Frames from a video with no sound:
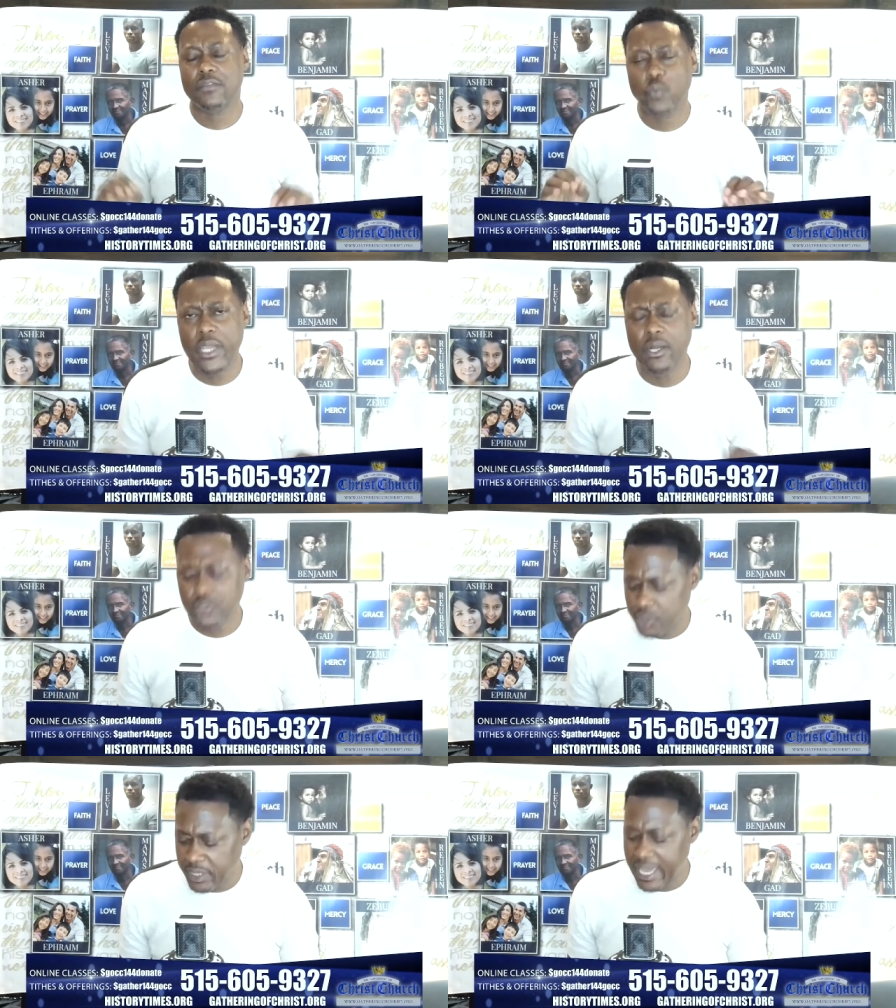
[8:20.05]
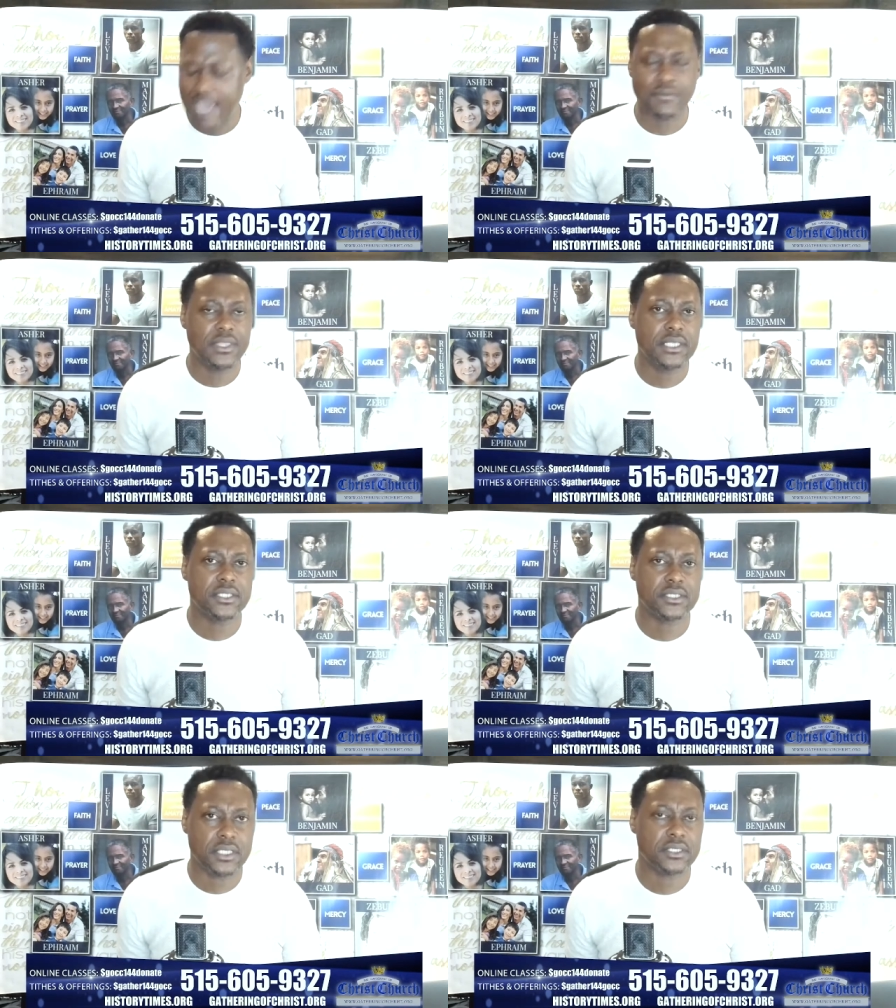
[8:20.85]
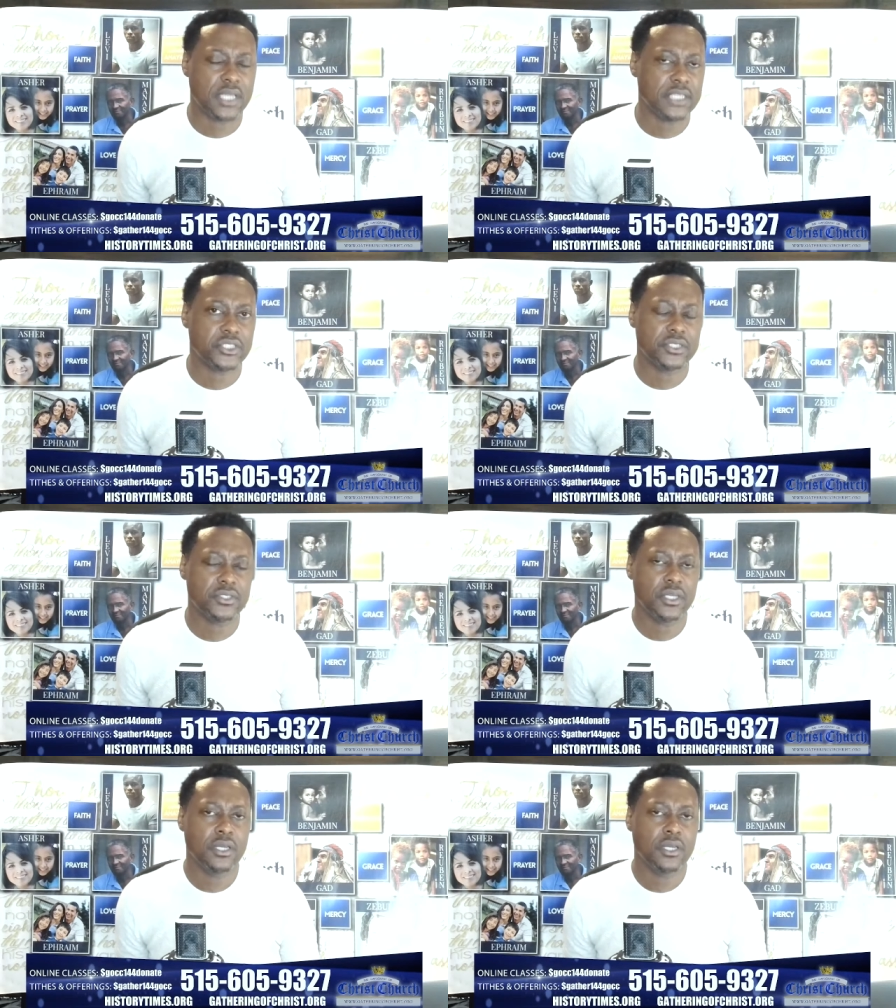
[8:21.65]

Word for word: we don't start having these discussions,